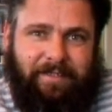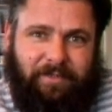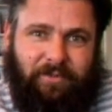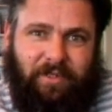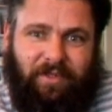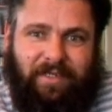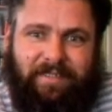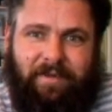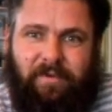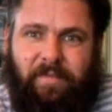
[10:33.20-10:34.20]
doing the things
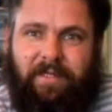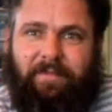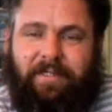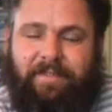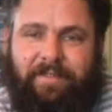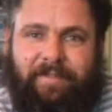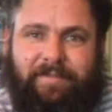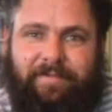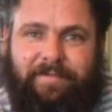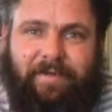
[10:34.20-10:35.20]
that we're meant to be doing.
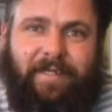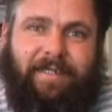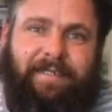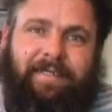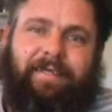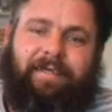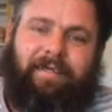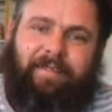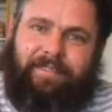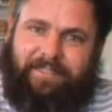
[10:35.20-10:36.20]
Alright,
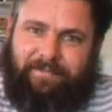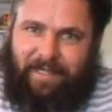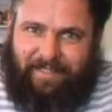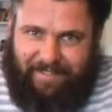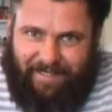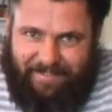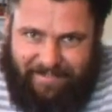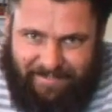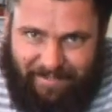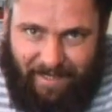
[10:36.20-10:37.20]
cheers mate, thanks,
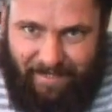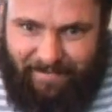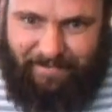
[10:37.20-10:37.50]
ta.